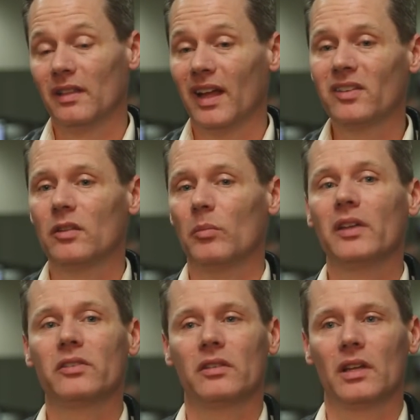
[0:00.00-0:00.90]
That's the
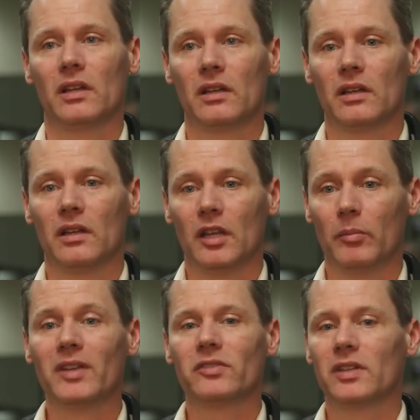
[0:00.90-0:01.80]
best thing. The
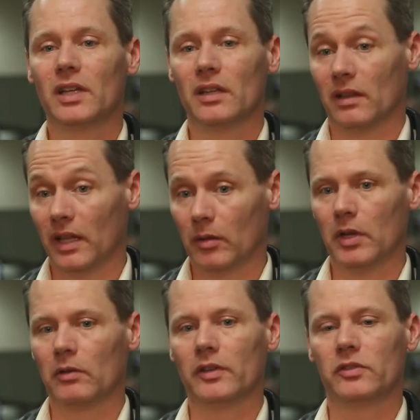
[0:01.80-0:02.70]
best thing that they can
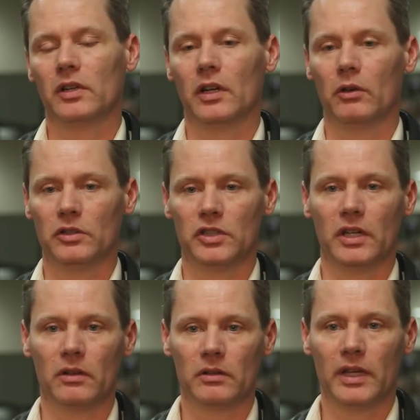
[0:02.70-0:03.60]
be arrested and go to jail.